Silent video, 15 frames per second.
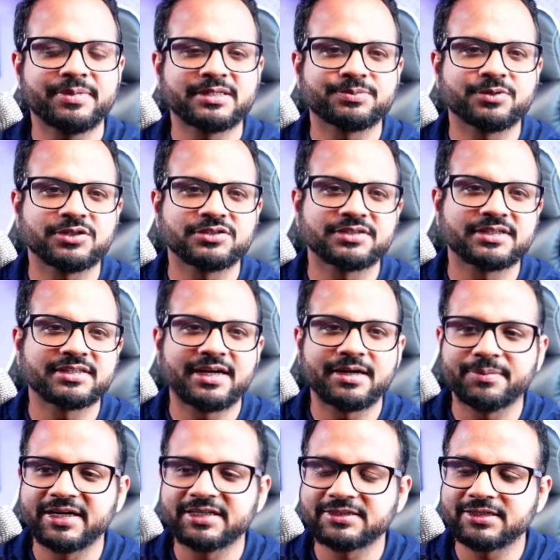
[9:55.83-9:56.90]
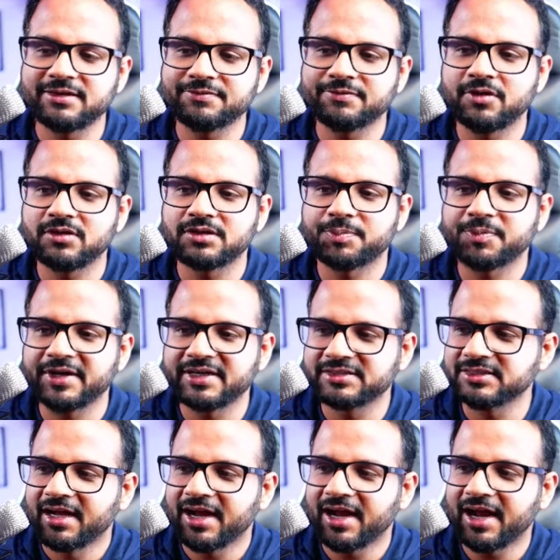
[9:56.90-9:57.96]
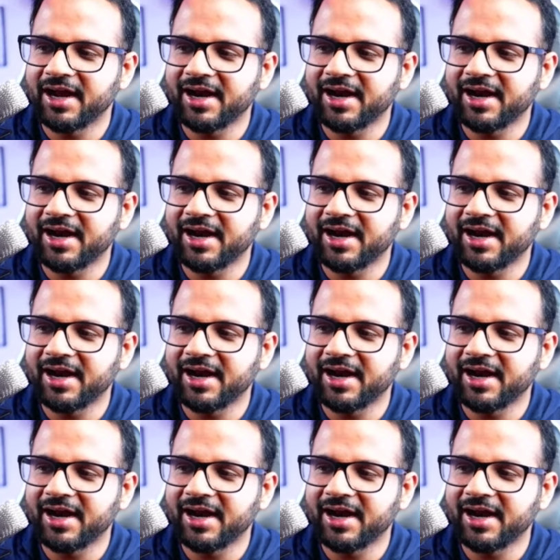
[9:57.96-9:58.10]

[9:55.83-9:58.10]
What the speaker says: sponsoring that myself, all the prizes.